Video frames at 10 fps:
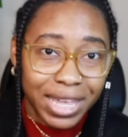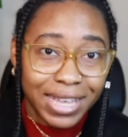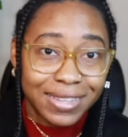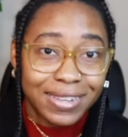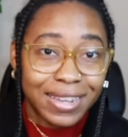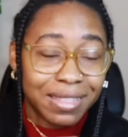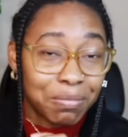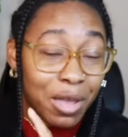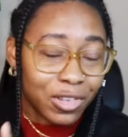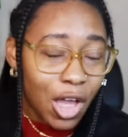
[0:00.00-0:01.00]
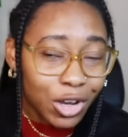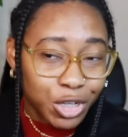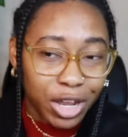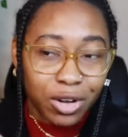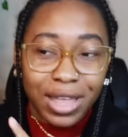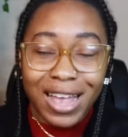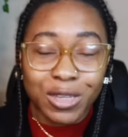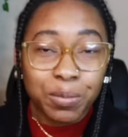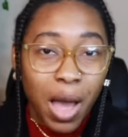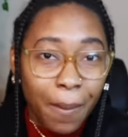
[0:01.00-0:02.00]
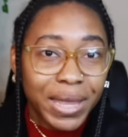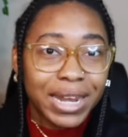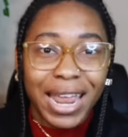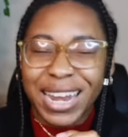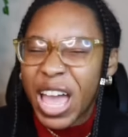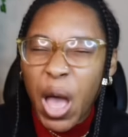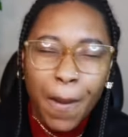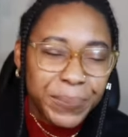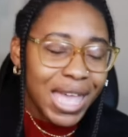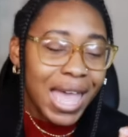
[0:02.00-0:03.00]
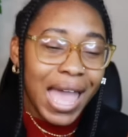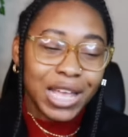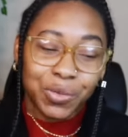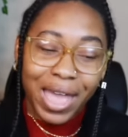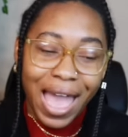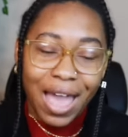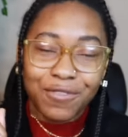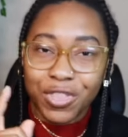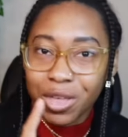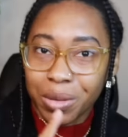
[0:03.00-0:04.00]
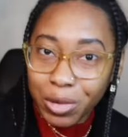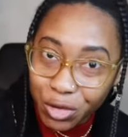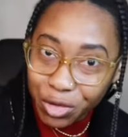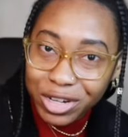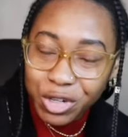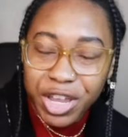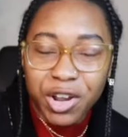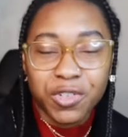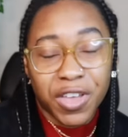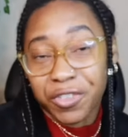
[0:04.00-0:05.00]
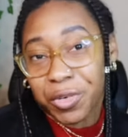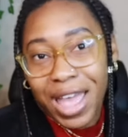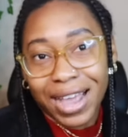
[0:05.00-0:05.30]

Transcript: is to get my vlog channel as poppin' and up as we have the music reaction channel, Favor Reacts.